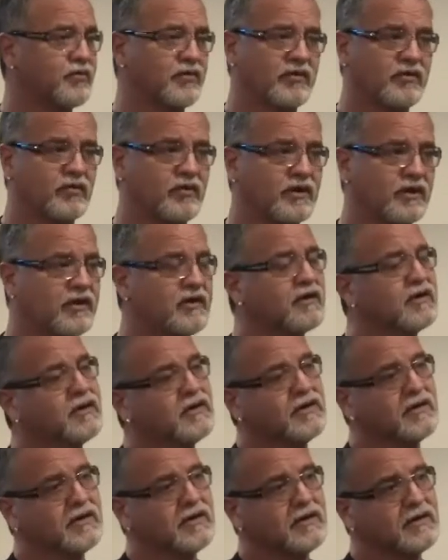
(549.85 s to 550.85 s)
put away.
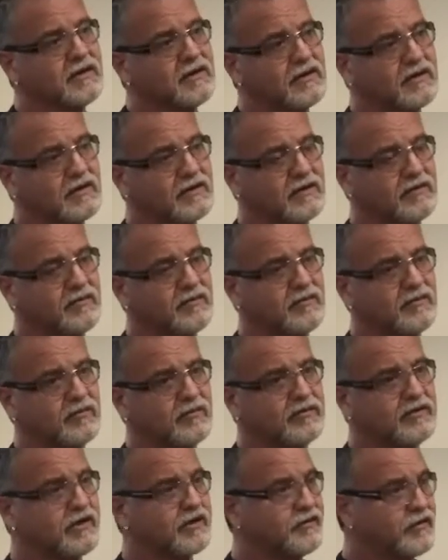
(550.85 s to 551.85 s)

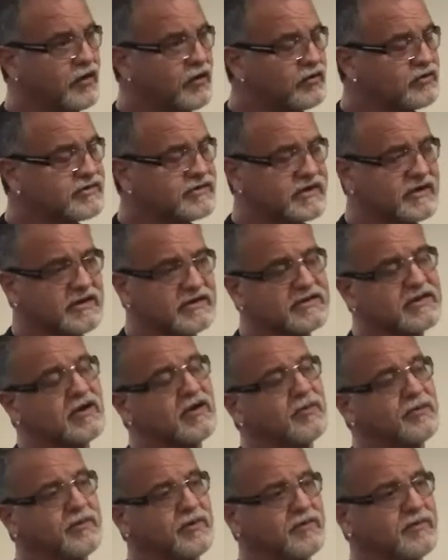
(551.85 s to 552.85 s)
Did those things
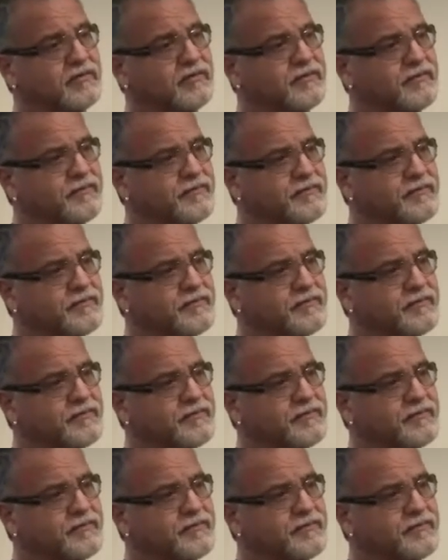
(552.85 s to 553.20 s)
help you?